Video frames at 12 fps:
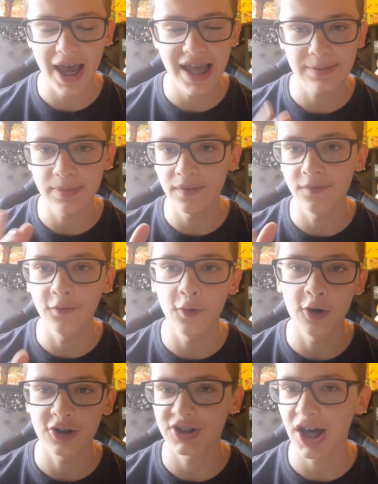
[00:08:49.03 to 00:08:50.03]
here's a bit of
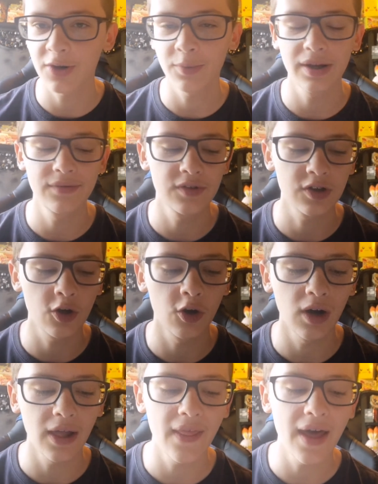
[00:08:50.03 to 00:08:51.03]
foreshadowing, if you
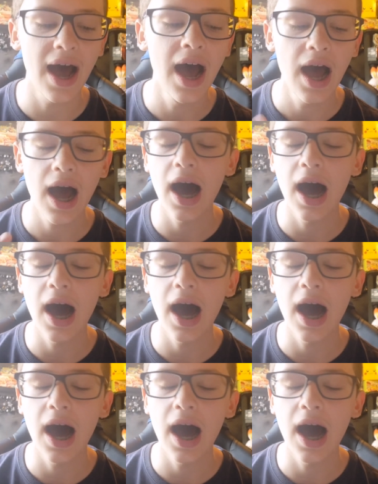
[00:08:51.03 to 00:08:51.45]
call it that,